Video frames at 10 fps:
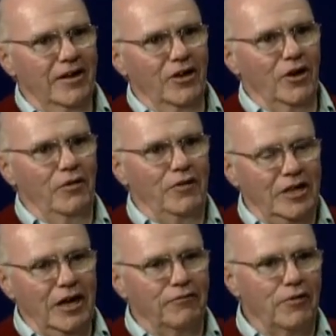You know, if He
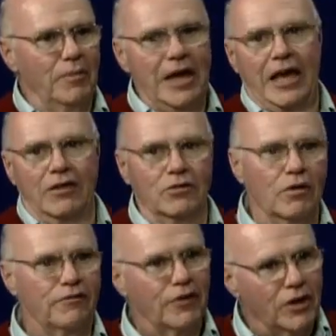did it for me, He can do
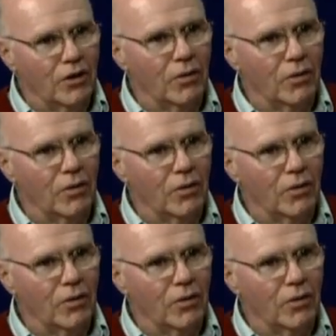it for you.